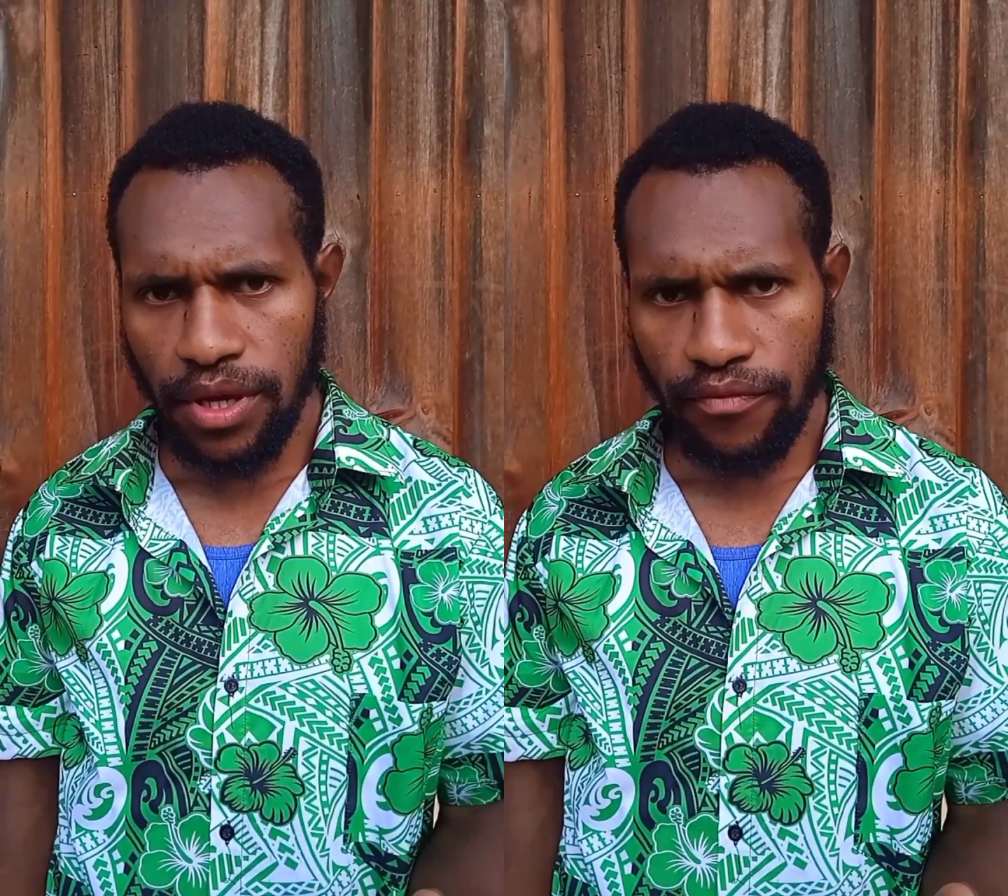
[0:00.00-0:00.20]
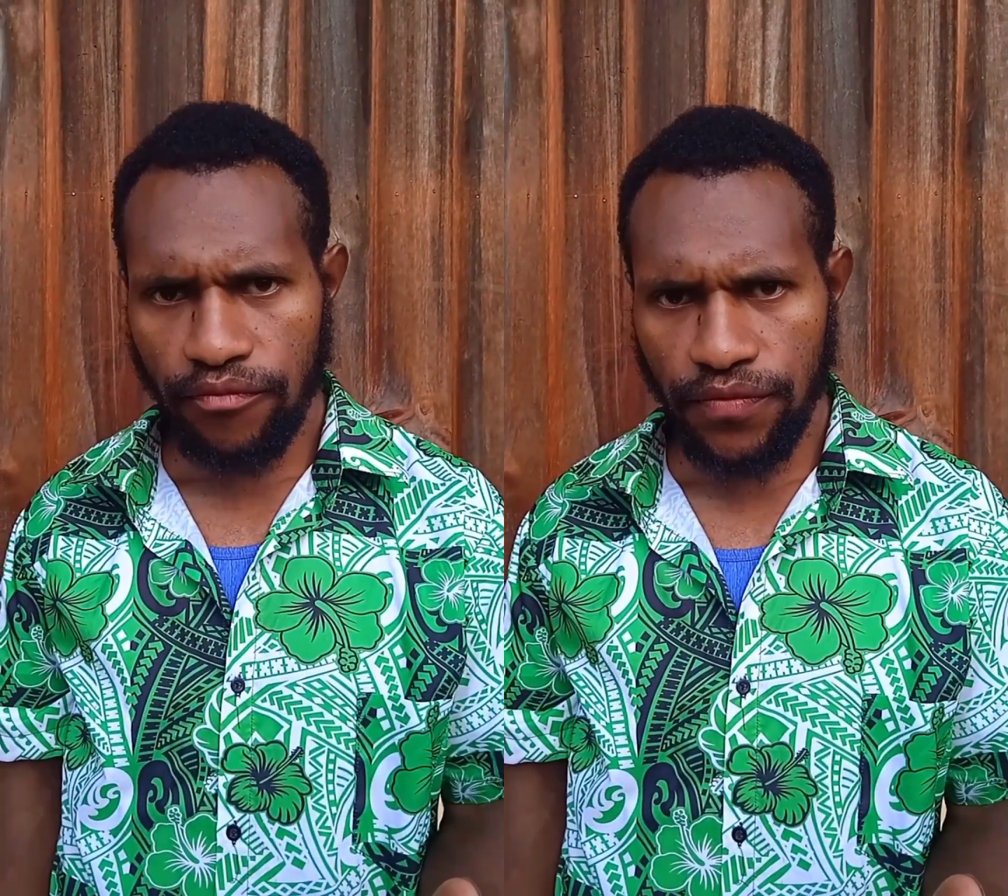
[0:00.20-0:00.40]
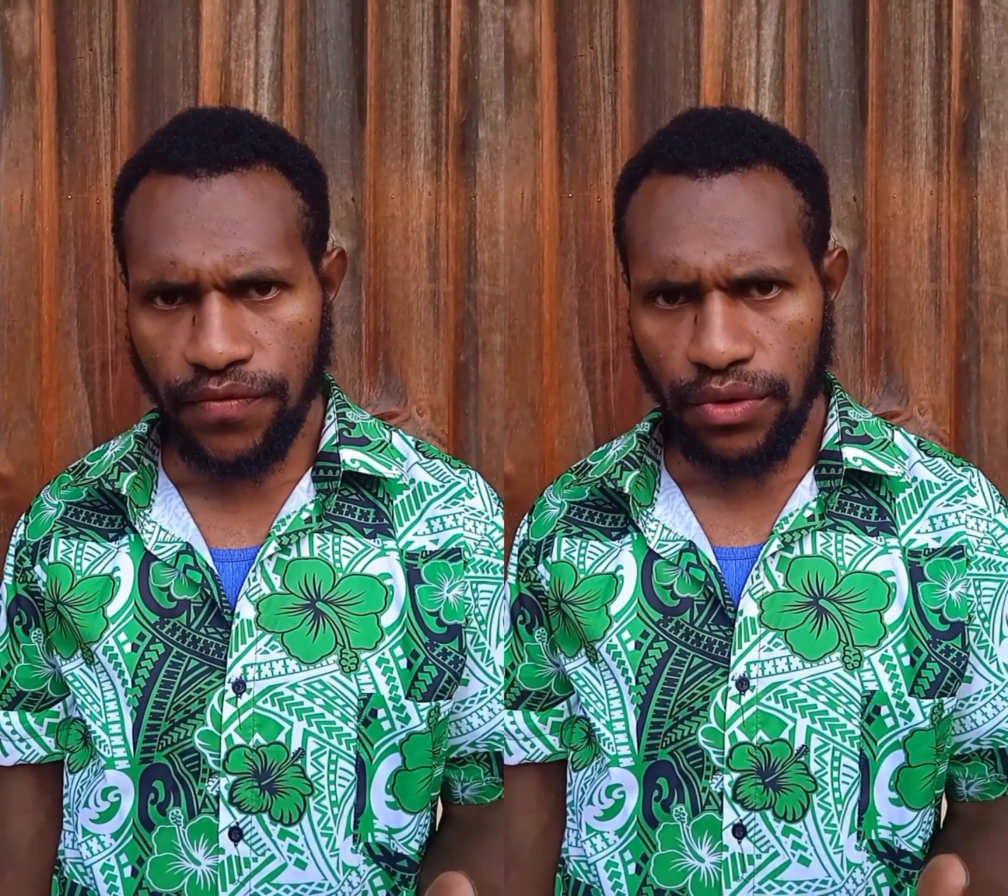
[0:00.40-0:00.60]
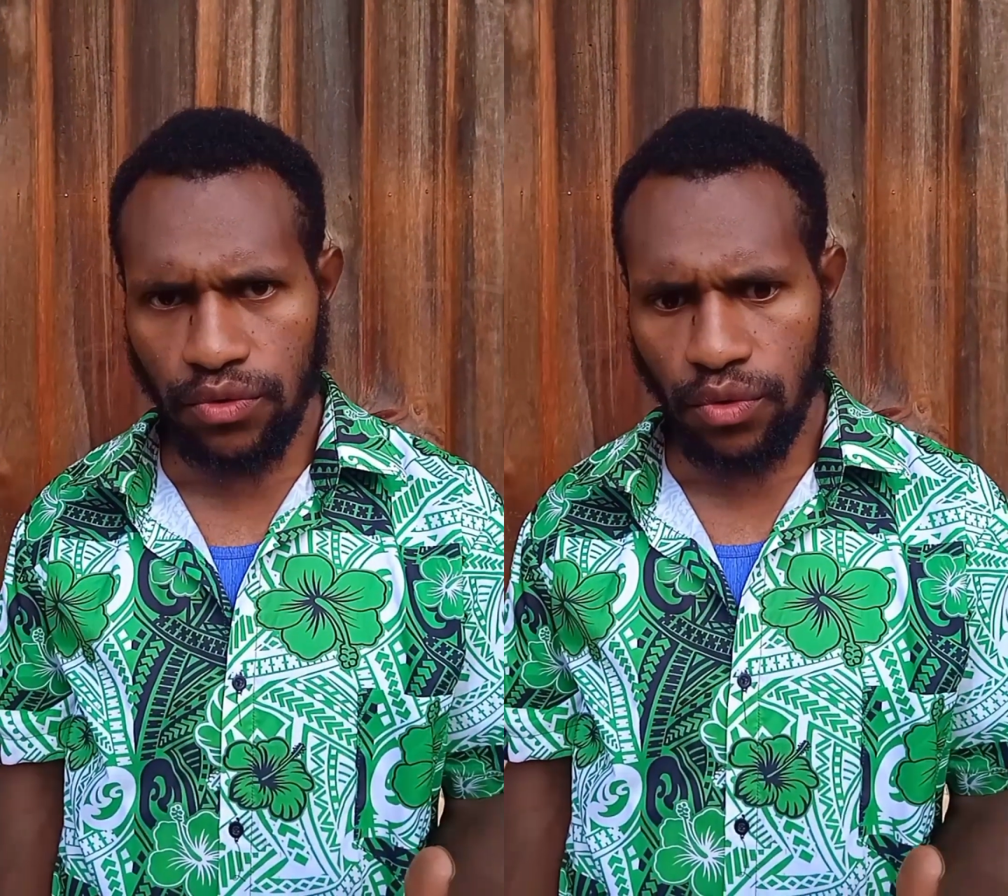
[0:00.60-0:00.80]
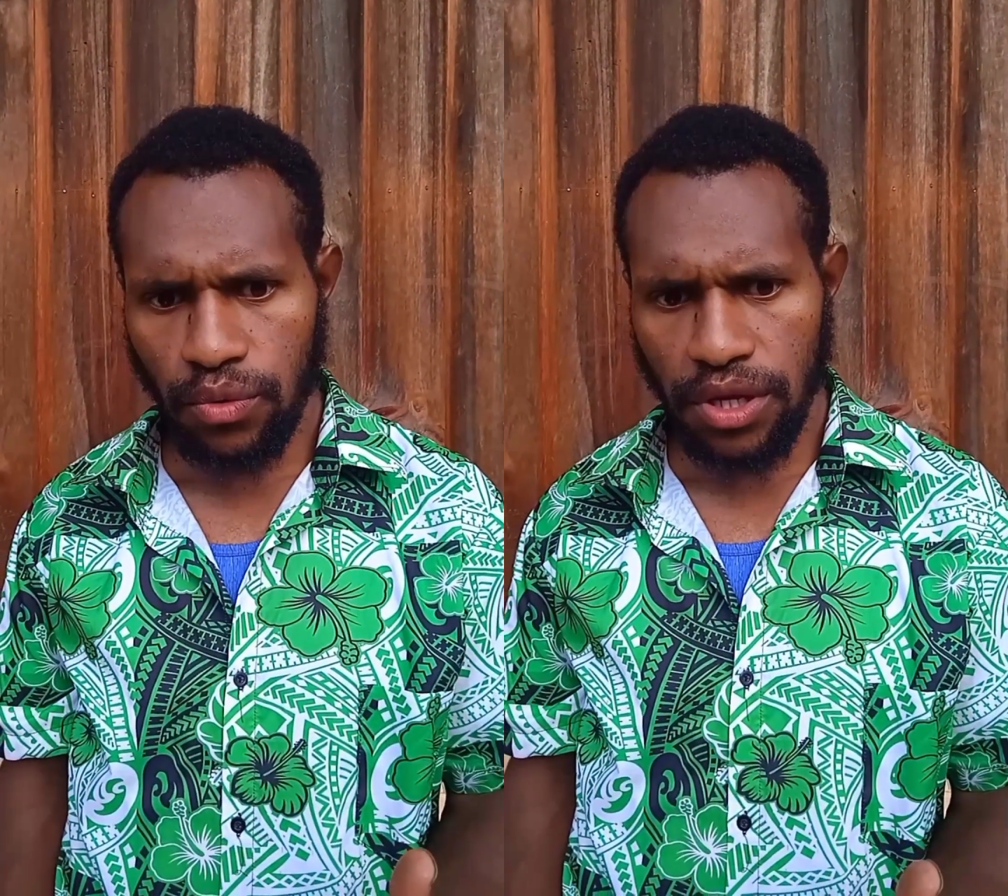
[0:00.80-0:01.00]
have
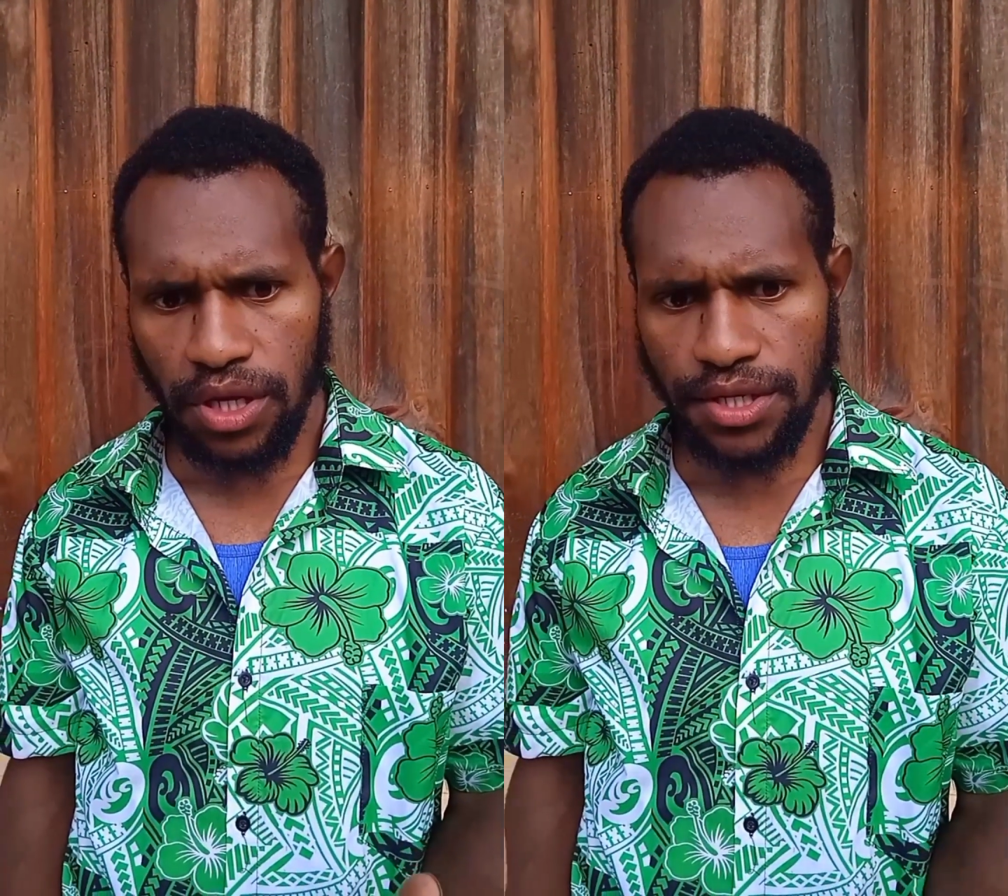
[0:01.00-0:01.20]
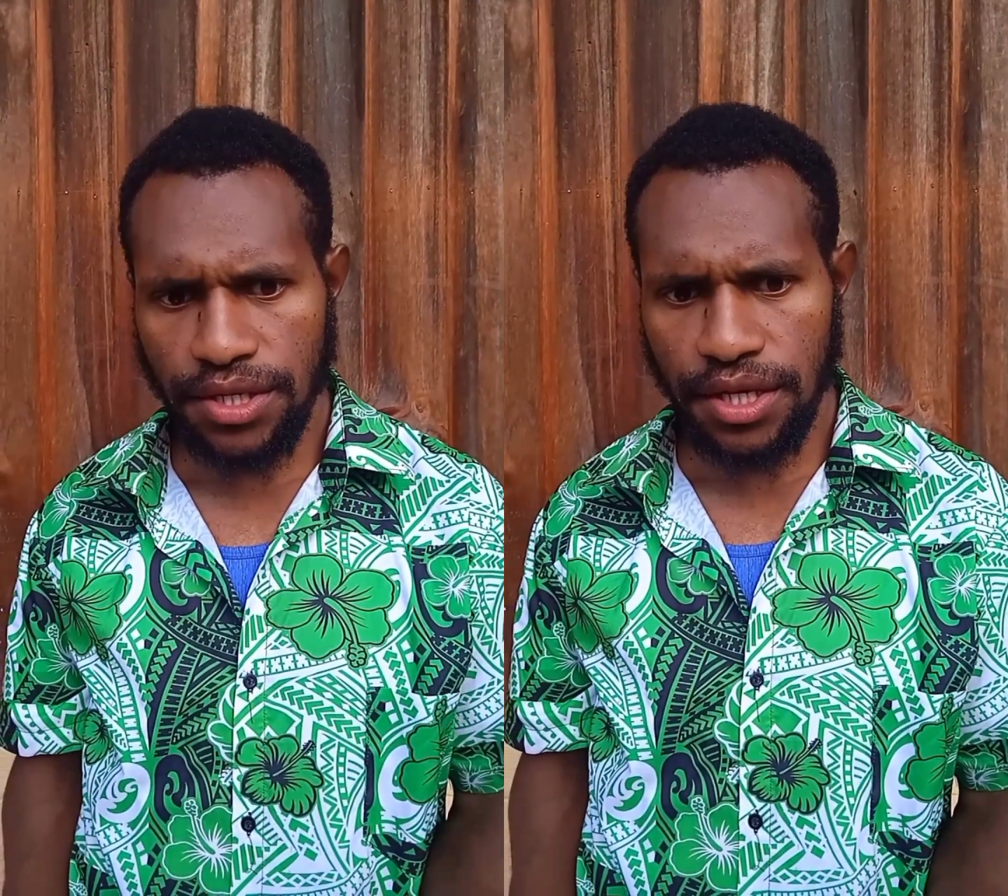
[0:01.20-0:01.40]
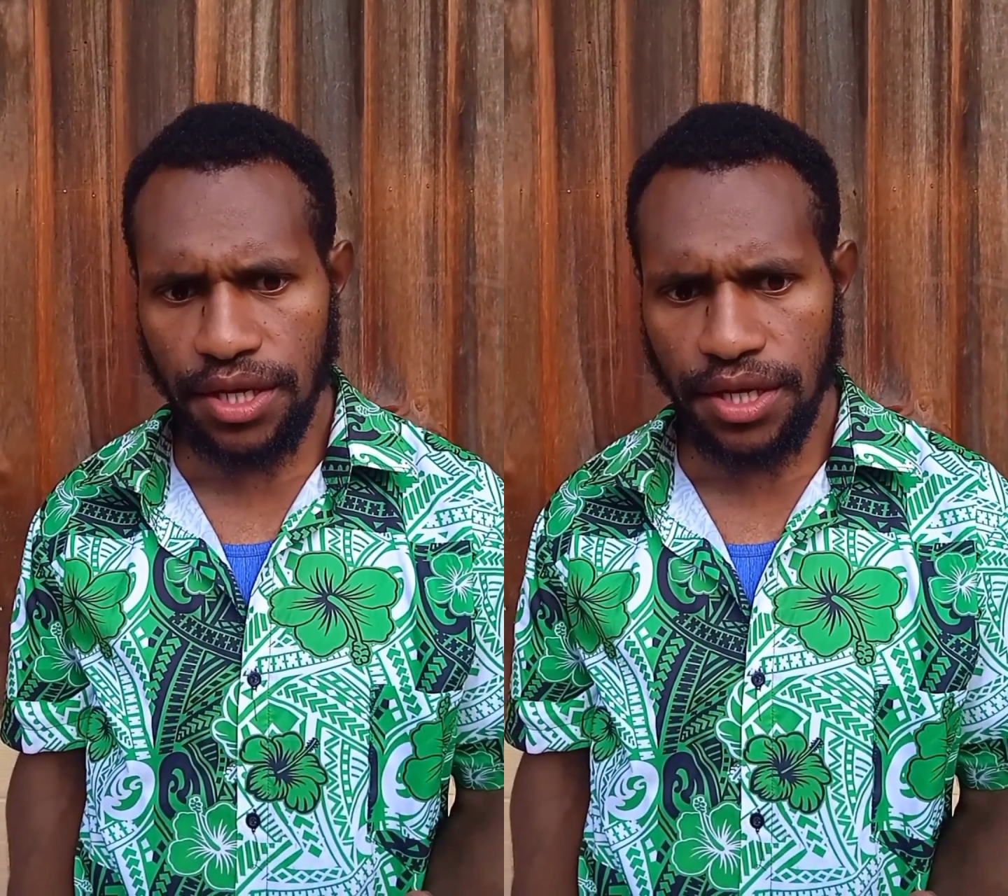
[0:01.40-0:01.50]
52 weeks